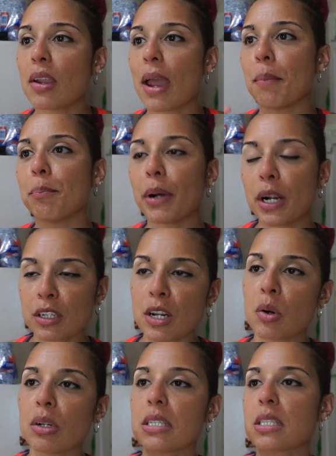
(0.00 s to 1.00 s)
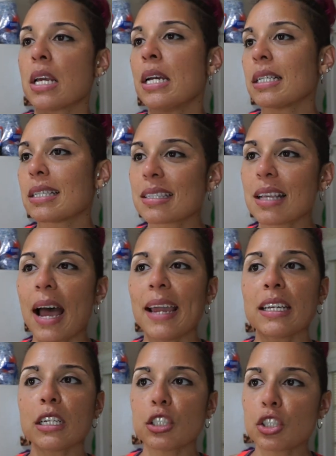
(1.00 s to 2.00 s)
You had Burn Notice,
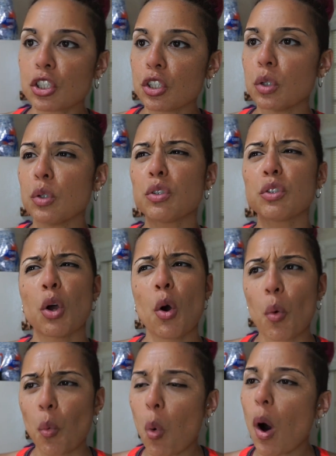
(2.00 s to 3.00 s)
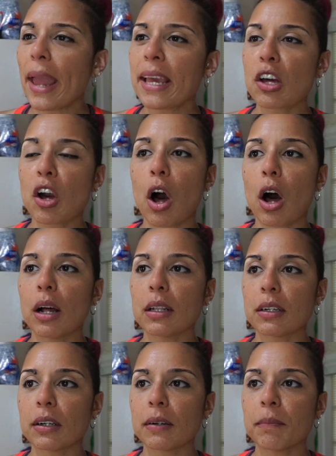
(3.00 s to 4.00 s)
Psych, Suits, White
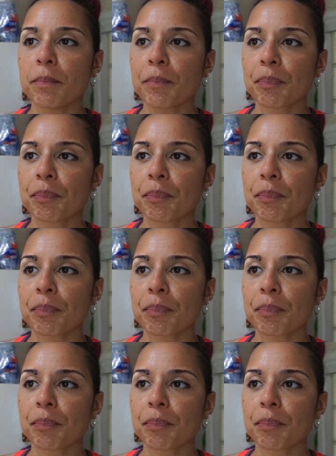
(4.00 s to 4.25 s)
Collar.